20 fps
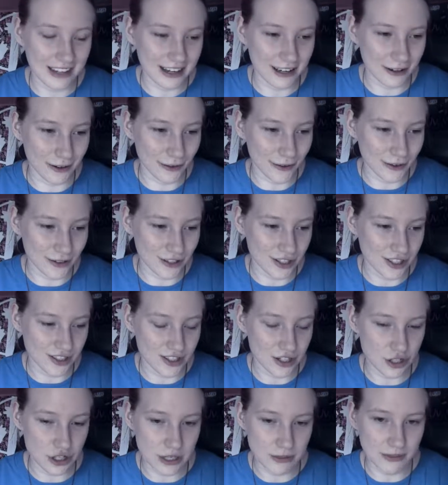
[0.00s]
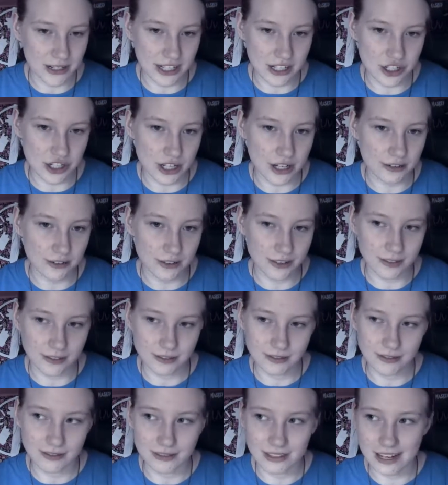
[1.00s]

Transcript: uh, or just a Gemini in general,